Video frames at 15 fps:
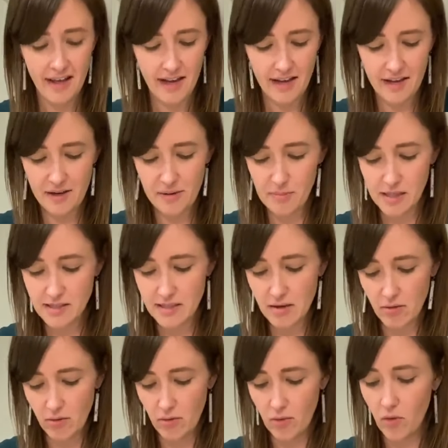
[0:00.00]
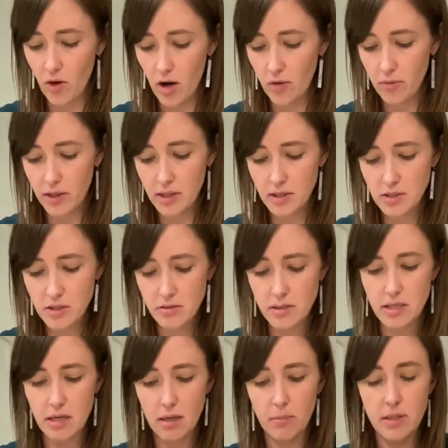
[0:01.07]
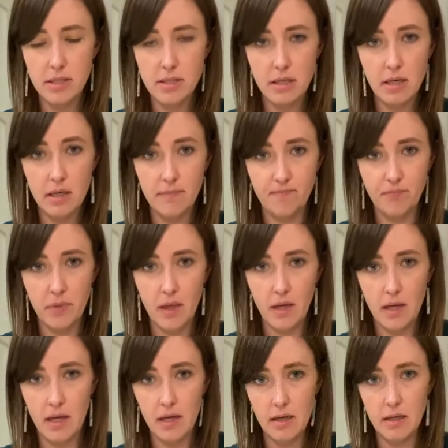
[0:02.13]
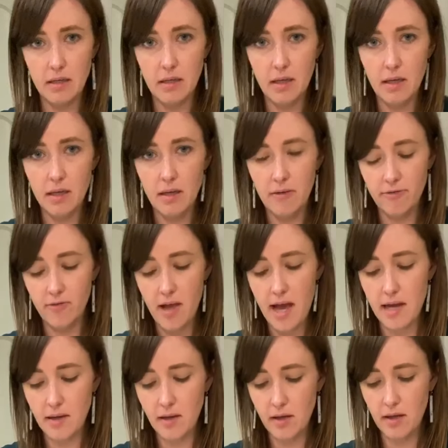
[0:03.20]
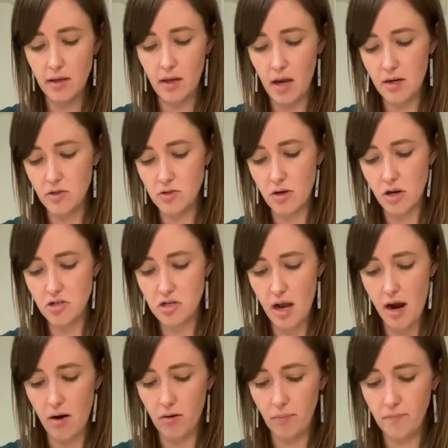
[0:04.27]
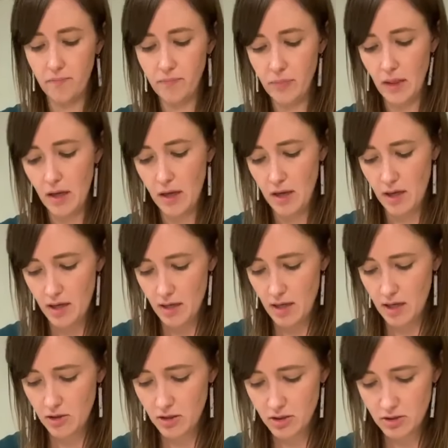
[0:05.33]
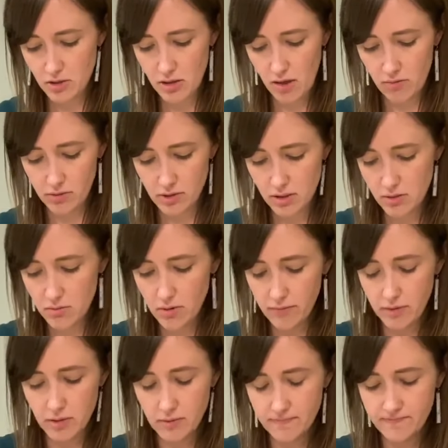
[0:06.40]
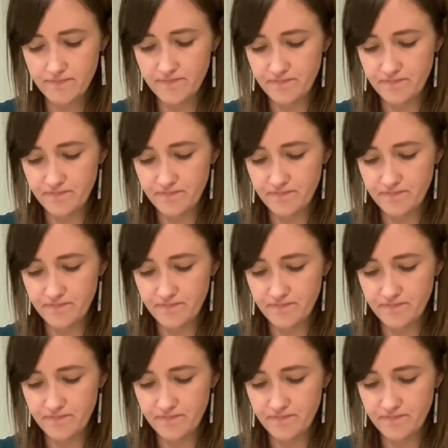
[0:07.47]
And so all we're gonna do is take a biscuit and flatten it and kind of stretch it out. And you're gonna do that with 2 of them.